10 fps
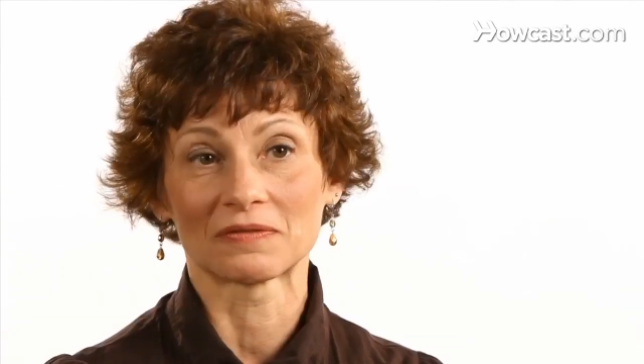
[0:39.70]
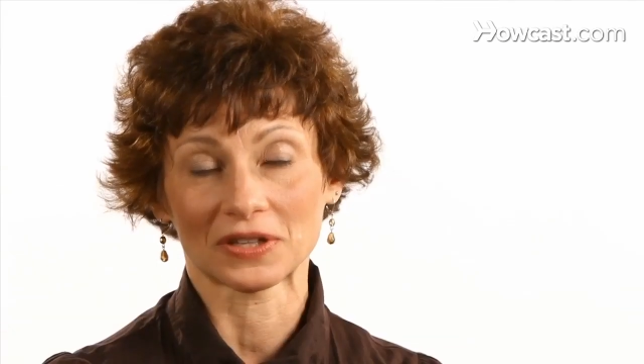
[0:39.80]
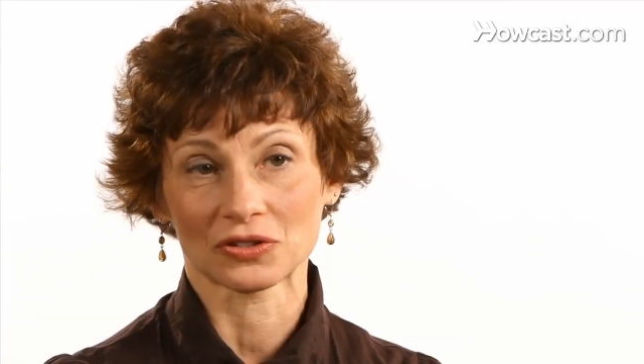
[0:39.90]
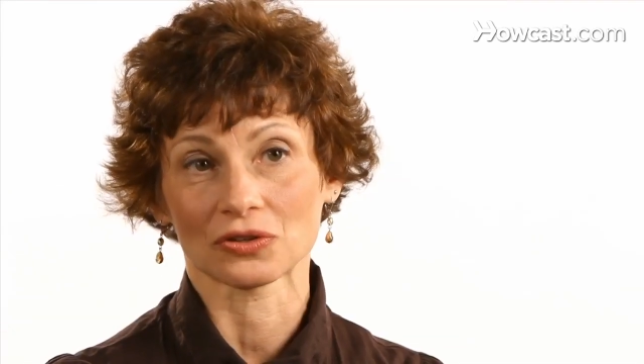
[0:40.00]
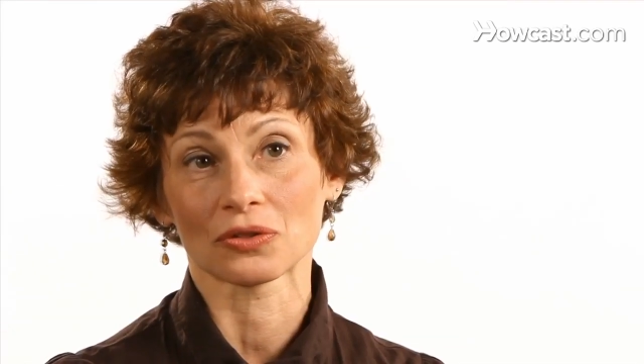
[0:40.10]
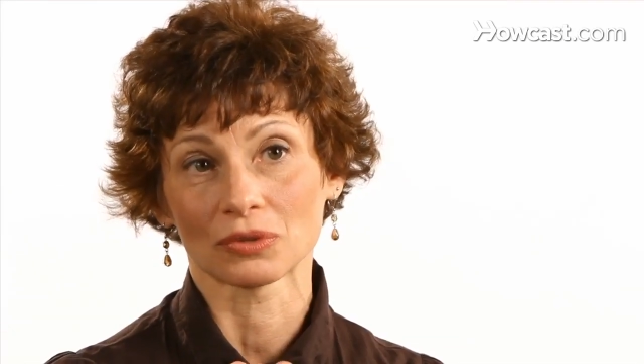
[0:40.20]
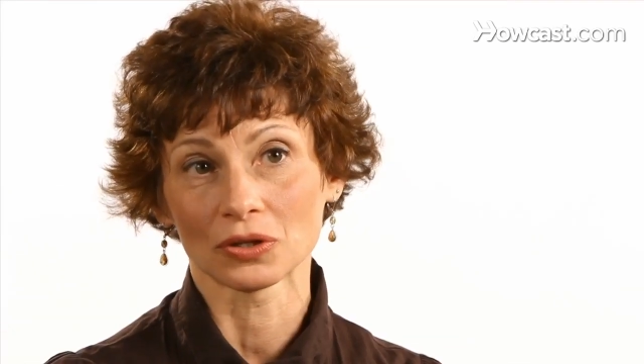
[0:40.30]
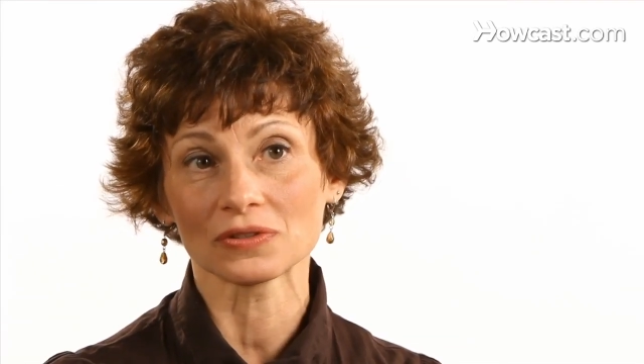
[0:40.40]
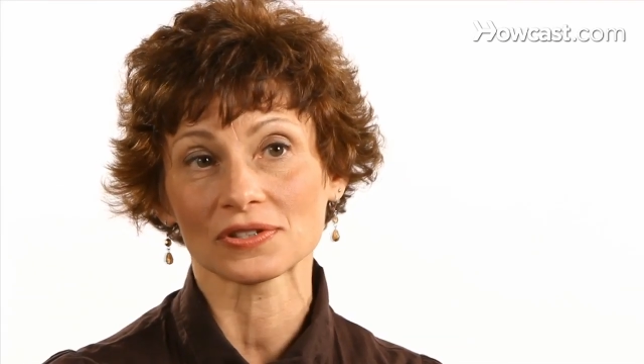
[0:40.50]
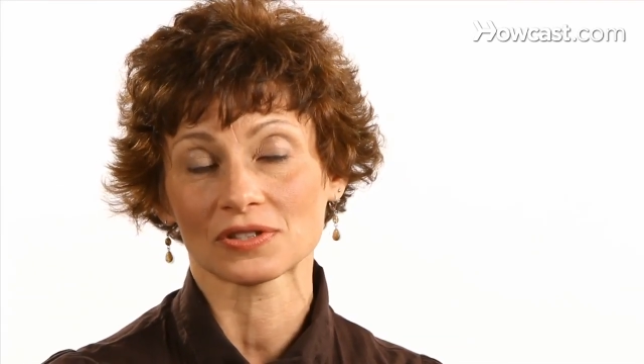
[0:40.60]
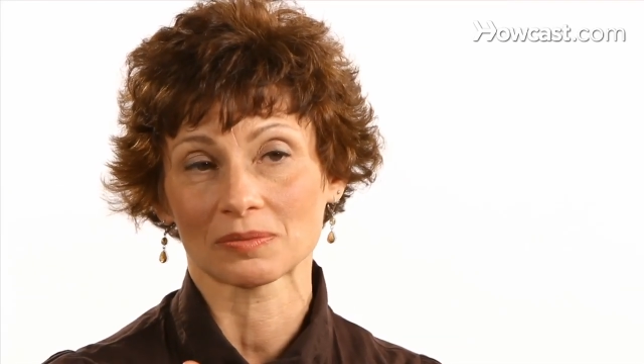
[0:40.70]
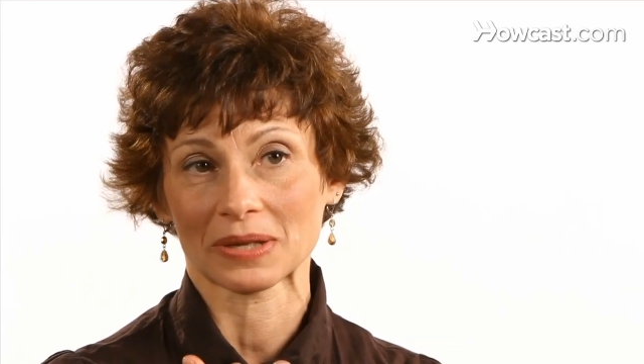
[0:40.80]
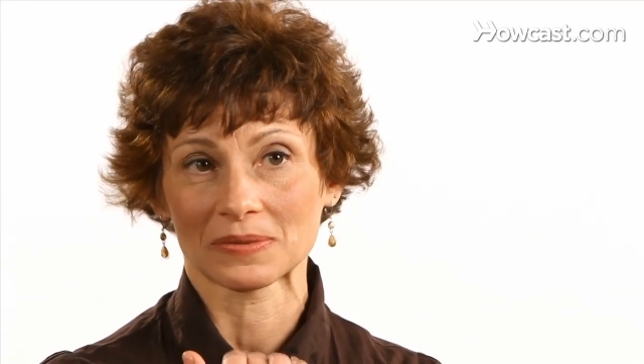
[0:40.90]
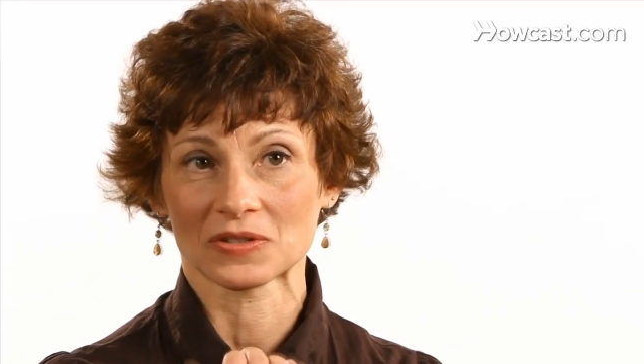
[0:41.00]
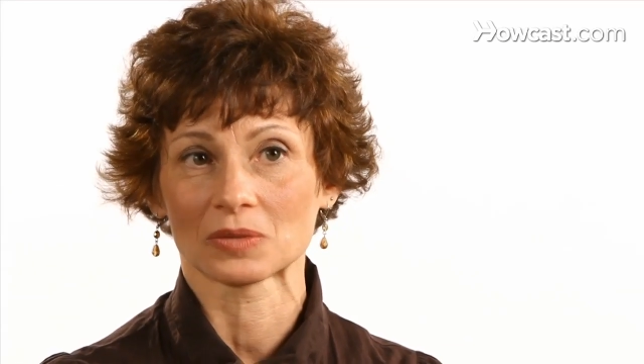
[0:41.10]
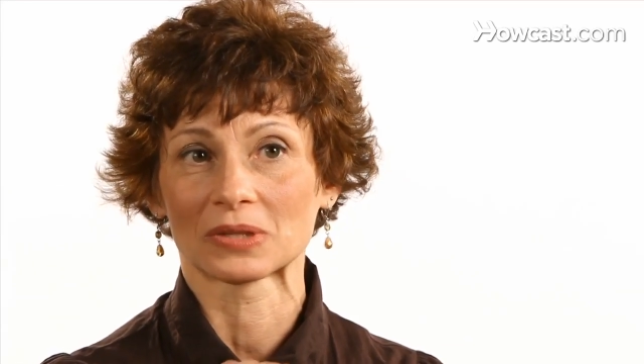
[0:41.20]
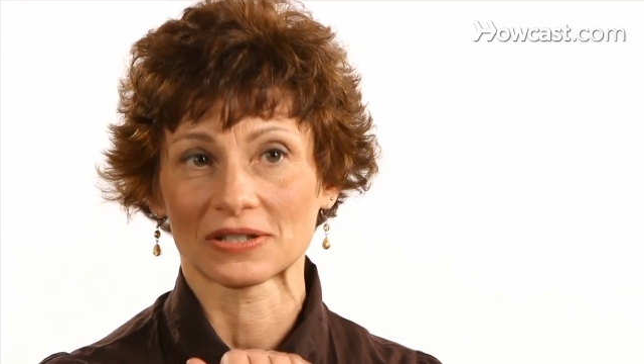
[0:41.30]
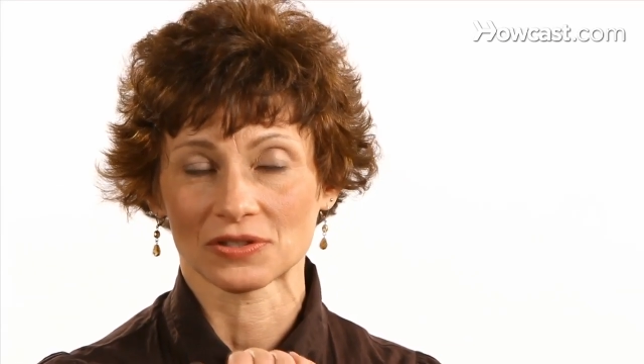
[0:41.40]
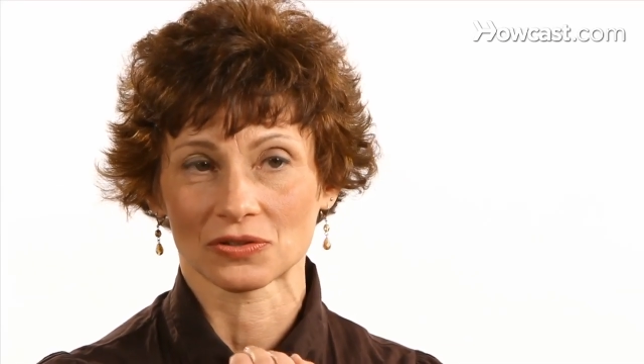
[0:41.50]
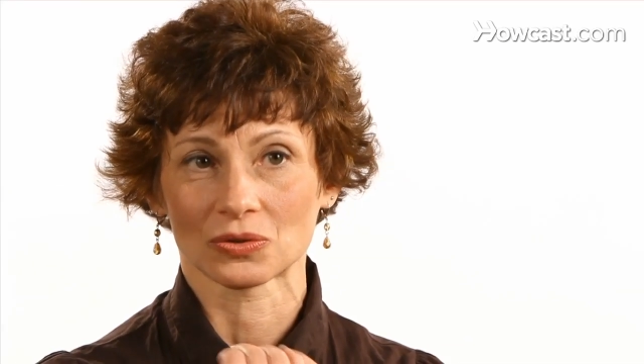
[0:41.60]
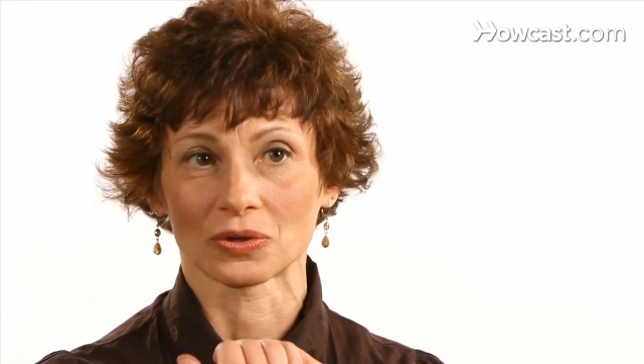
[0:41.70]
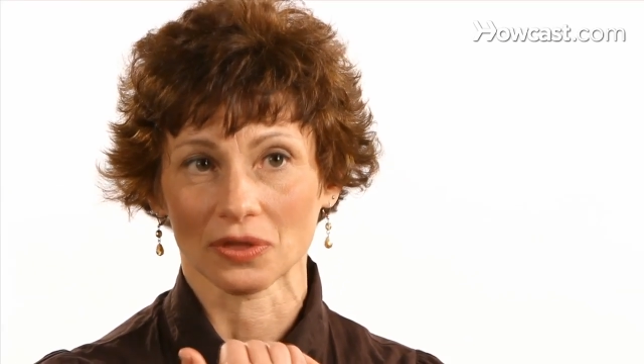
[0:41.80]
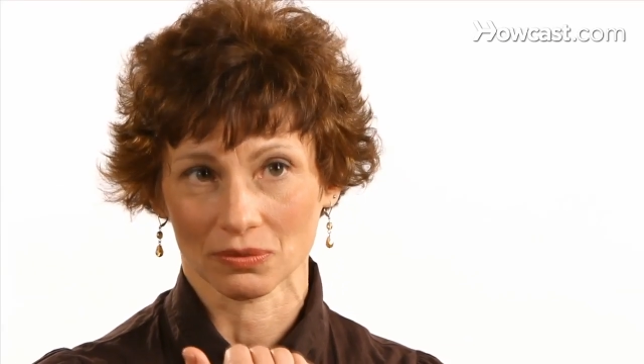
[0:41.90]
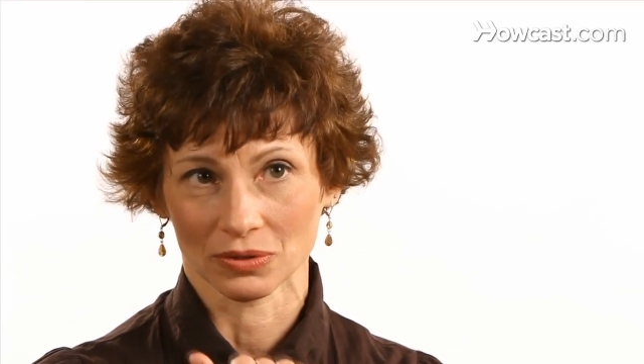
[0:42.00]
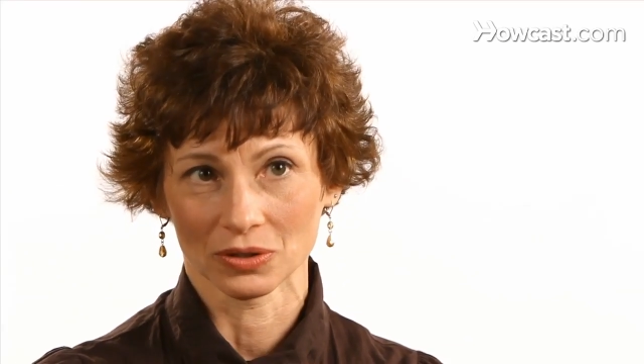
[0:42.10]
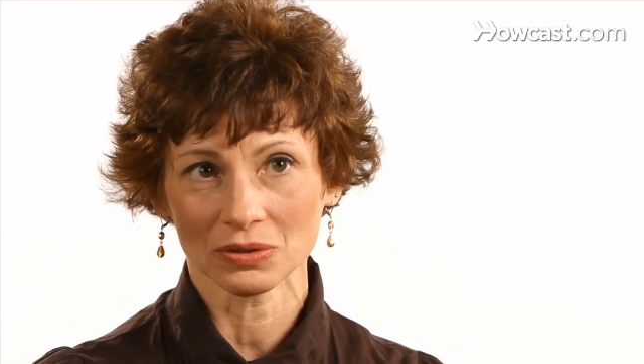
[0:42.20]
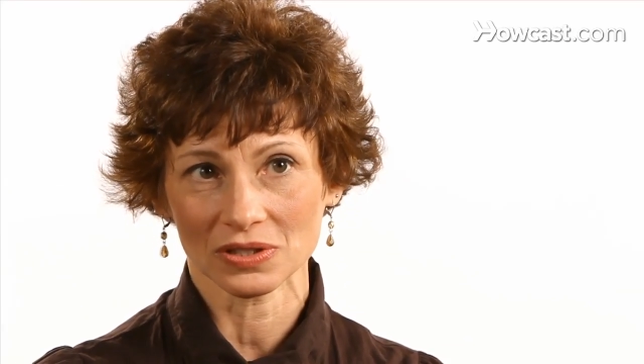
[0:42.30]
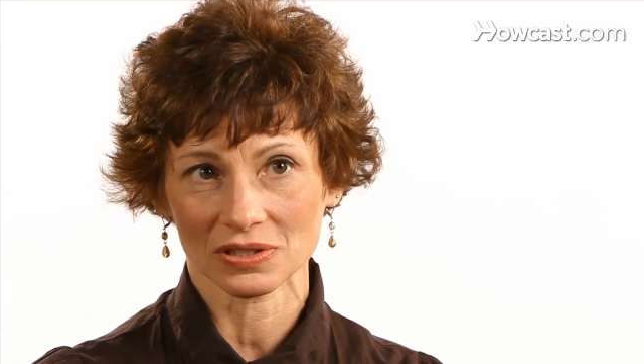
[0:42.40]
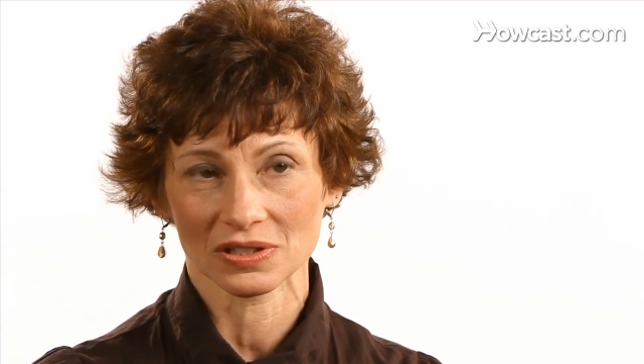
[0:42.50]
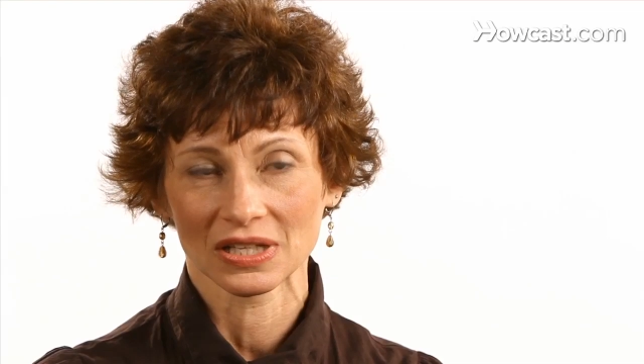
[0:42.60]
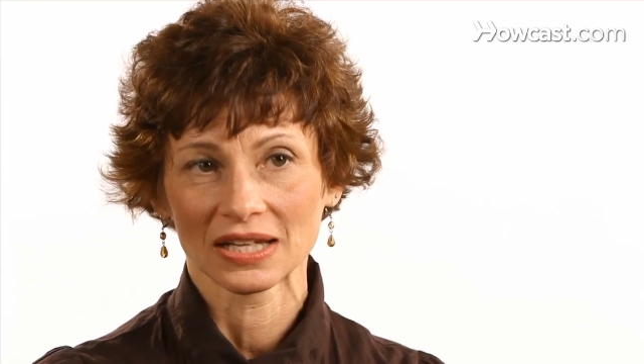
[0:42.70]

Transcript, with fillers: infect your throat, so sometimes if someone has a sore throat